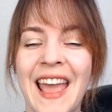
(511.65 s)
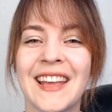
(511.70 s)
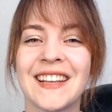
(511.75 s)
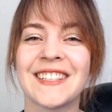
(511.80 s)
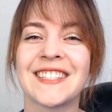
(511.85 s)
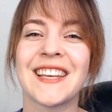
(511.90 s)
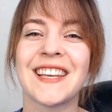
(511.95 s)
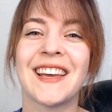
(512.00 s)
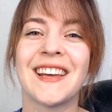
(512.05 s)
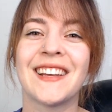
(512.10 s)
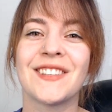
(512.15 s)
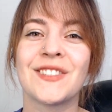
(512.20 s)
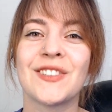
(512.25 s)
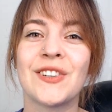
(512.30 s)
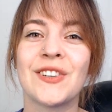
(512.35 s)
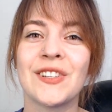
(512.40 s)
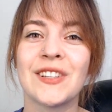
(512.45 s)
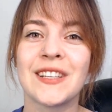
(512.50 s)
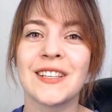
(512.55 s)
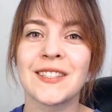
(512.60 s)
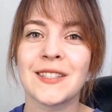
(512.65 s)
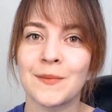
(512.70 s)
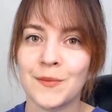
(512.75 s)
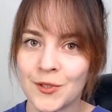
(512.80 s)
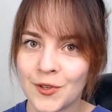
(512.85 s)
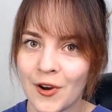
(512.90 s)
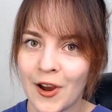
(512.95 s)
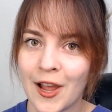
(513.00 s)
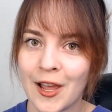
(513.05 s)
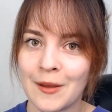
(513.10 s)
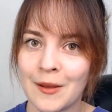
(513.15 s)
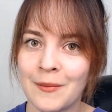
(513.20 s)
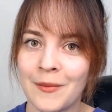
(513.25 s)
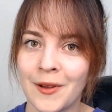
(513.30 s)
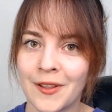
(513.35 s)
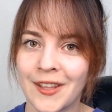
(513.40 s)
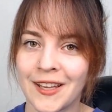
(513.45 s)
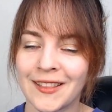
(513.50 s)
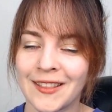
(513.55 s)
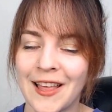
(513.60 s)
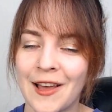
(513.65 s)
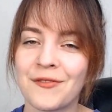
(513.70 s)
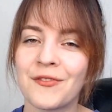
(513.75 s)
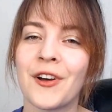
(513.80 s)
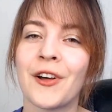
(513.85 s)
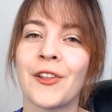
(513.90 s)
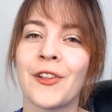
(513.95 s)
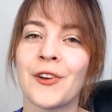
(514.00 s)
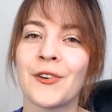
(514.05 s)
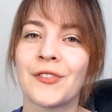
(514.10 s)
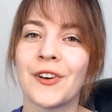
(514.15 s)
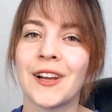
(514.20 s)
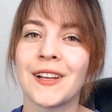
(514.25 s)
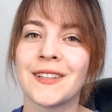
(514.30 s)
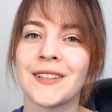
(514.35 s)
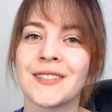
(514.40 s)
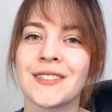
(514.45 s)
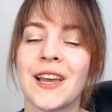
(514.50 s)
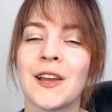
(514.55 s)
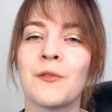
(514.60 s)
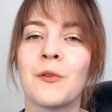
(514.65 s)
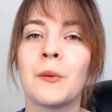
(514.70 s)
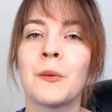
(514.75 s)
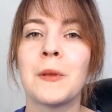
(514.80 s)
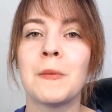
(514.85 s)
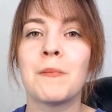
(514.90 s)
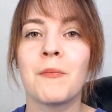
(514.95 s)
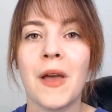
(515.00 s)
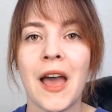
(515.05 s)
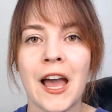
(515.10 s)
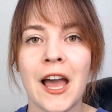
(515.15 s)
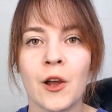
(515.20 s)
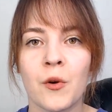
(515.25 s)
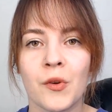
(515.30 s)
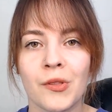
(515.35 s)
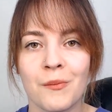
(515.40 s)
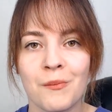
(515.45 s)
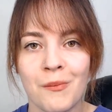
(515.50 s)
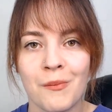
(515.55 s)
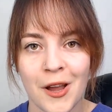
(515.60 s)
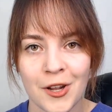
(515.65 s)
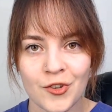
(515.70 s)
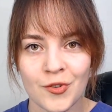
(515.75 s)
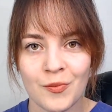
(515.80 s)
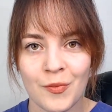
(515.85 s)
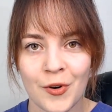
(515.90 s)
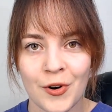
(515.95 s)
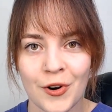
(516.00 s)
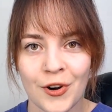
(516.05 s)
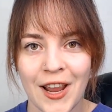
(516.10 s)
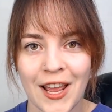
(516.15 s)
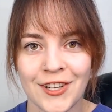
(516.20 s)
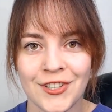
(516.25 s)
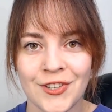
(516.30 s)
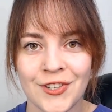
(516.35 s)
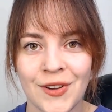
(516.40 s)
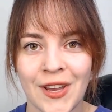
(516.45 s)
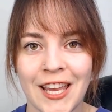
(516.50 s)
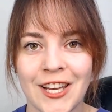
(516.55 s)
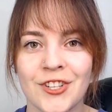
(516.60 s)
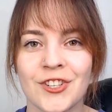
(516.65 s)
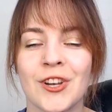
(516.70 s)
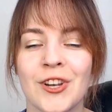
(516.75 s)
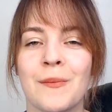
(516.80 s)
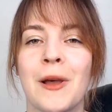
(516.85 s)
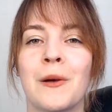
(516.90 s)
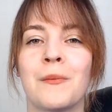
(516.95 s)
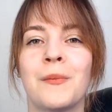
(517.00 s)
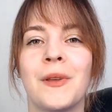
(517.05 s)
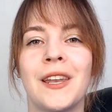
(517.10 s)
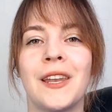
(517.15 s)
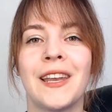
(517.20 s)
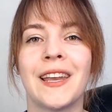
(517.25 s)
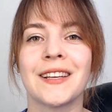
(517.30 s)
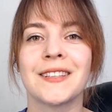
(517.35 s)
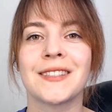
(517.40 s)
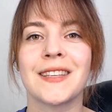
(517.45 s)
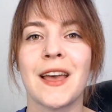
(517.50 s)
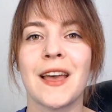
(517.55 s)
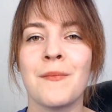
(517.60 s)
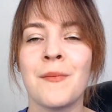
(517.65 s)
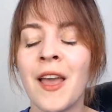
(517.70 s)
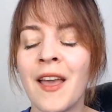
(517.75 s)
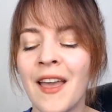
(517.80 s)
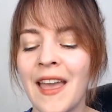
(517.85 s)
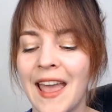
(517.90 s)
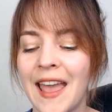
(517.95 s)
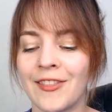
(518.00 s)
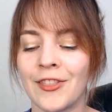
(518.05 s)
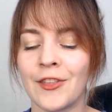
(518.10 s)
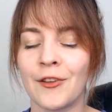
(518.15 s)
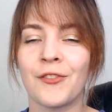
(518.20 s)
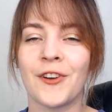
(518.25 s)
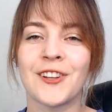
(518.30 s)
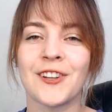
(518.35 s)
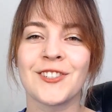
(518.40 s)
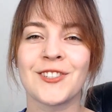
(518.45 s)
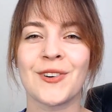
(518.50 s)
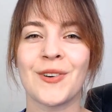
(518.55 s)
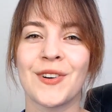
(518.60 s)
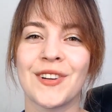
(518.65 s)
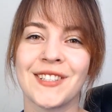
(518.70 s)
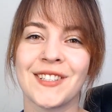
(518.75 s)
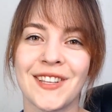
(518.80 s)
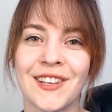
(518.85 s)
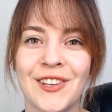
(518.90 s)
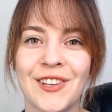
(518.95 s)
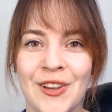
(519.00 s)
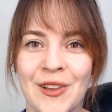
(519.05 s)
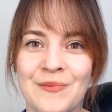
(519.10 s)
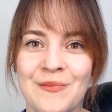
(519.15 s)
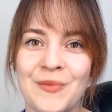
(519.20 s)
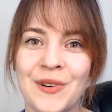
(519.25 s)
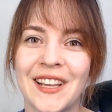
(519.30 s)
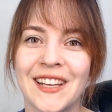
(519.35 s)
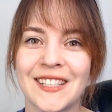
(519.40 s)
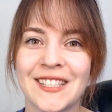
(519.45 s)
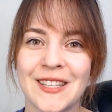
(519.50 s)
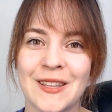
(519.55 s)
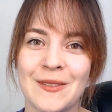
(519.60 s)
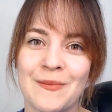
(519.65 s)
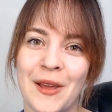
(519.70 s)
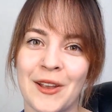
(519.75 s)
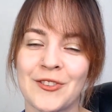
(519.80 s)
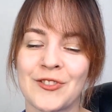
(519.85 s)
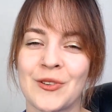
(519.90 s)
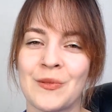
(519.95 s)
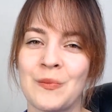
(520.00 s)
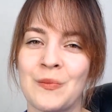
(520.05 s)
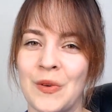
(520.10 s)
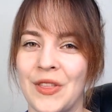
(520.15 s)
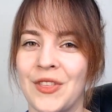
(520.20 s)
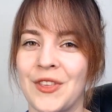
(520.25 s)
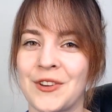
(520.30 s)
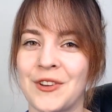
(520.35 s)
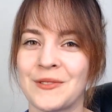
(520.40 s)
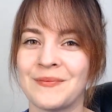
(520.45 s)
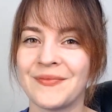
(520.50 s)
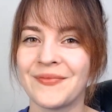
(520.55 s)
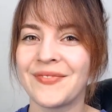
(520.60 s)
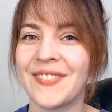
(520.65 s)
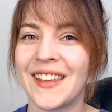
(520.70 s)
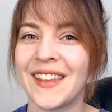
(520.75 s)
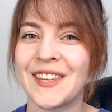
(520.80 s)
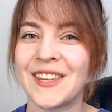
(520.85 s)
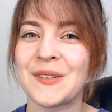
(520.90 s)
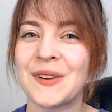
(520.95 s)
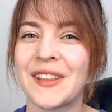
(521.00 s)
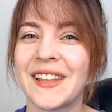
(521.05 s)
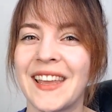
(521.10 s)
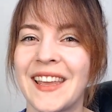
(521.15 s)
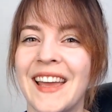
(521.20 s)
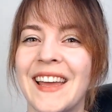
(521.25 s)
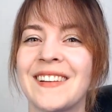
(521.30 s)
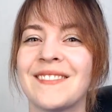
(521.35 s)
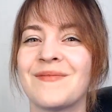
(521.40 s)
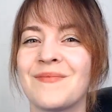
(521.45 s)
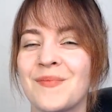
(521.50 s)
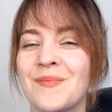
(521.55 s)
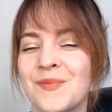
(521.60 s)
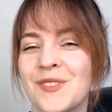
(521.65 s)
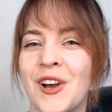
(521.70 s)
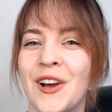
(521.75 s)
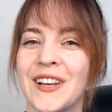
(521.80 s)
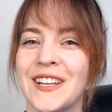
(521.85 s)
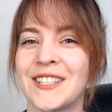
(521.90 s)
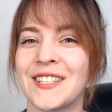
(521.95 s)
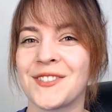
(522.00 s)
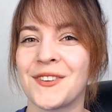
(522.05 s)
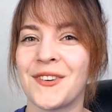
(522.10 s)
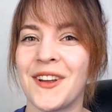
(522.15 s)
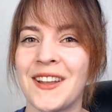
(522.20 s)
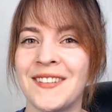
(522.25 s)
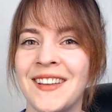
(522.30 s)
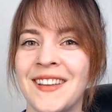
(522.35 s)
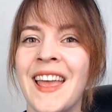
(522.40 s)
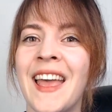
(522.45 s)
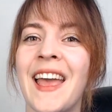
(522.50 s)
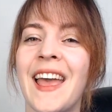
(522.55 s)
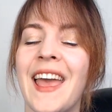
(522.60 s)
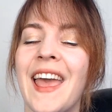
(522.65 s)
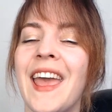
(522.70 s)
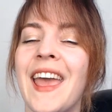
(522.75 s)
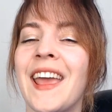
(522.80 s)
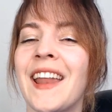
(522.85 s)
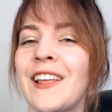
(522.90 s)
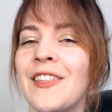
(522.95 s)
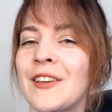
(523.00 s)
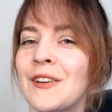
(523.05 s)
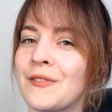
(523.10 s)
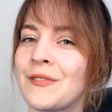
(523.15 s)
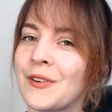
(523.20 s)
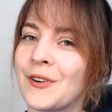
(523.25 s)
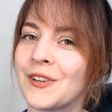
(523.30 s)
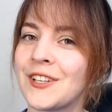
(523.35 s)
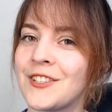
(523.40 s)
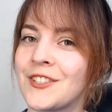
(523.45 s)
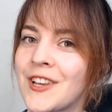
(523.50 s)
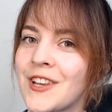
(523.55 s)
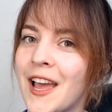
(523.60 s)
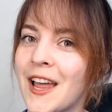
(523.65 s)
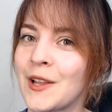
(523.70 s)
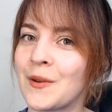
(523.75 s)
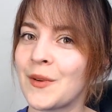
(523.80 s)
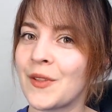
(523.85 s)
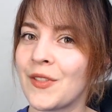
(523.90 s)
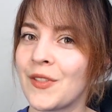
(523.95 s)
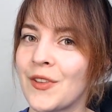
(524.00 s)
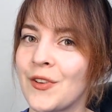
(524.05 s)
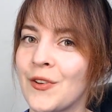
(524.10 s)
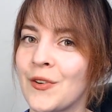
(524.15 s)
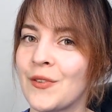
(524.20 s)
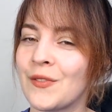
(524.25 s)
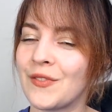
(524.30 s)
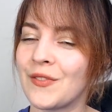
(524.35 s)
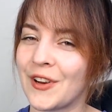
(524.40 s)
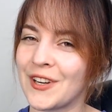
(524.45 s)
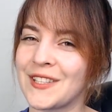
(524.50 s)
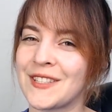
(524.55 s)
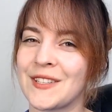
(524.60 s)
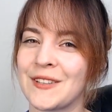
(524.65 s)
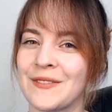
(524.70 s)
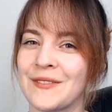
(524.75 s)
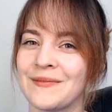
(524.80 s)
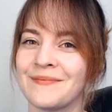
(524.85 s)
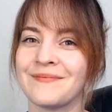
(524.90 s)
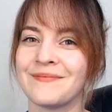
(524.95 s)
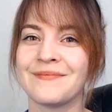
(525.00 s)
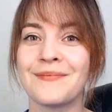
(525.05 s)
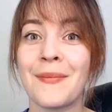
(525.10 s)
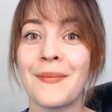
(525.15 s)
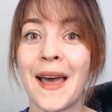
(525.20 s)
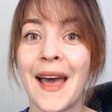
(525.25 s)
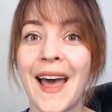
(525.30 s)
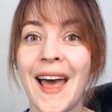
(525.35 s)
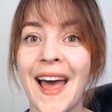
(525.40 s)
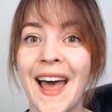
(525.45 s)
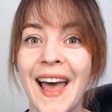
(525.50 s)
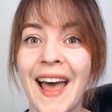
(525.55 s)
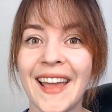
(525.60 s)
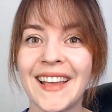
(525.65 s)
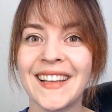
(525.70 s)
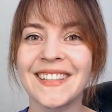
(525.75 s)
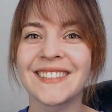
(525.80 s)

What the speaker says: And certainly subscribe, click that follow, friends. I will be back with much more education about BDSM and the fun toys that you can bring into the bedroom with you. Thank you all again. I'm Tawney Seren, and I look forward to chatting with you very soon. Bye.